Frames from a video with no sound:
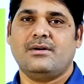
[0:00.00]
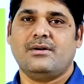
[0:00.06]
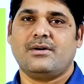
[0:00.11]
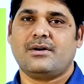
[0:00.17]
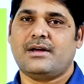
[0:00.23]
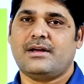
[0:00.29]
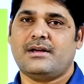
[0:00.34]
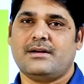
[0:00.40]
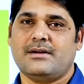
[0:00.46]

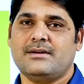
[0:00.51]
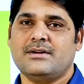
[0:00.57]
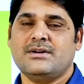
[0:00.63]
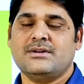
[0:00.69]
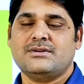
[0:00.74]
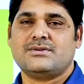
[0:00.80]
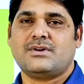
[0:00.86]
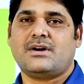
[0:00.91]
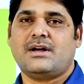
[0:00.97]
Okay.
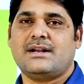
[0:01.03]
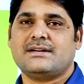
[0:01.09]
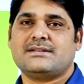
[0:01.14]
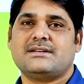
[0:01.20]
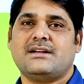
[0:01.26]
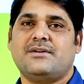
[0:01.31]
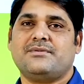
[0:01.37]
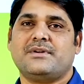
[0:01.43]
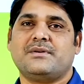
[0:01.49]
So
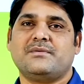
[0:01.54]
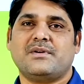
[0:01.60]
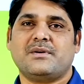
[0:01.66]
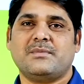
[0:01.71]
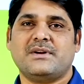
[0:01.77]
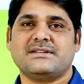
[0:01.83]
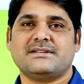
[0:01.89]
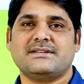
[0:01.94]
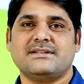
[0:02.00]
collection of
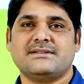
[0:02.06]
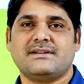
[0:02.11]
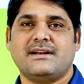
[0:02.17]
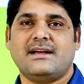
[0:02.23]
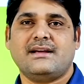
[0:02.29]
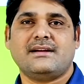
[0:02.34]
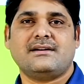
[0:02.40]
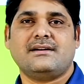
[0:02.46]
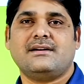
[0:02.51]
information is
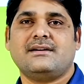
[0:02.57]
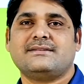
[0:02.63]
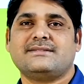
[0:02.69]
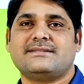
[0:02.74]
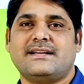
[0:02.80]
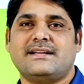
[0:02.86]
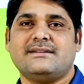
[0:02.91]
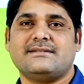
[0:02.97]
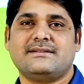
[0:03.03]
like
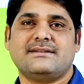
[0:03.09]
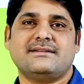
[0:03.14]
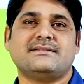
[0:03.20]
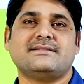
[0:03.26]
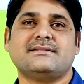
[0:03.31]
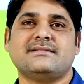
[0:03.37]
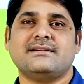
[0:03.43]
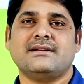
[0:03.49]
census,